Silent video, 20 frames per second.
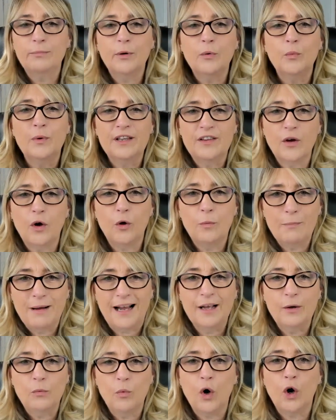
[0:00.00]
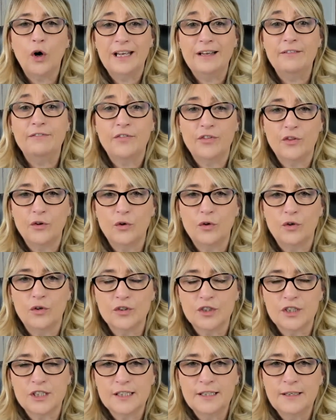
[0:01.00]
with all my what if
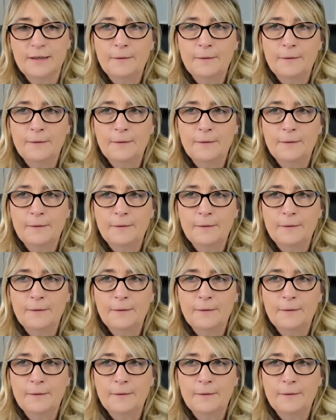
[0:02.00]
thoughts.